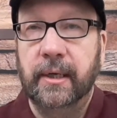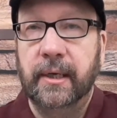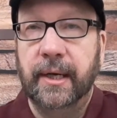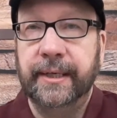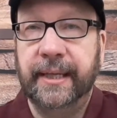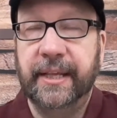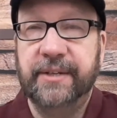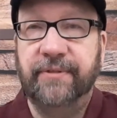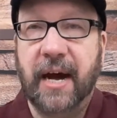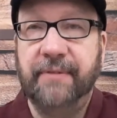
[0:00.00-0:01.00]
Again,
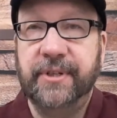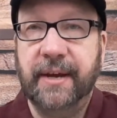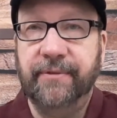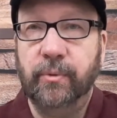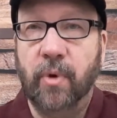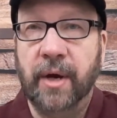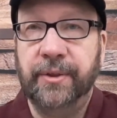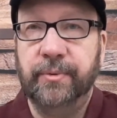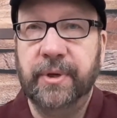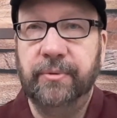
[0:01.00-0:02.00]
that's
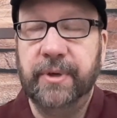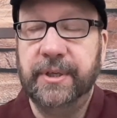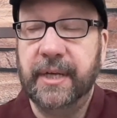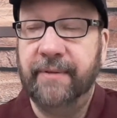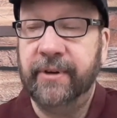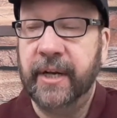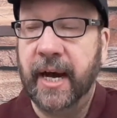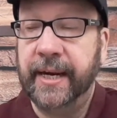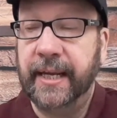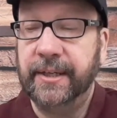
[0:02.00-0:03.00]

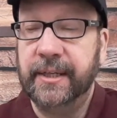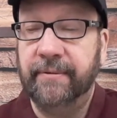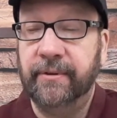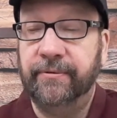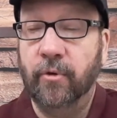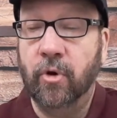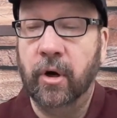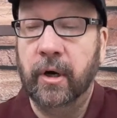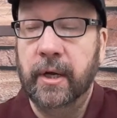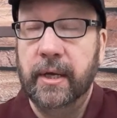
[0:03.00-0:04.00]

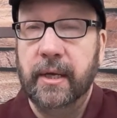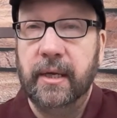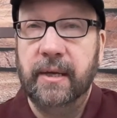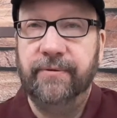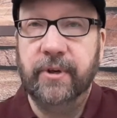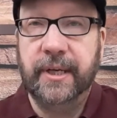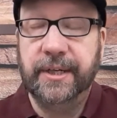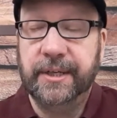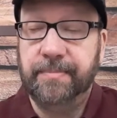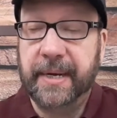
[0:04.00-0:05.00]
571-337-9874 if you need
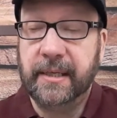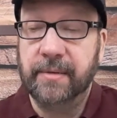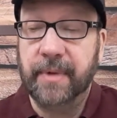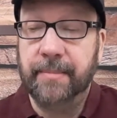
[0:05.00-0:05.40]
to speak to me.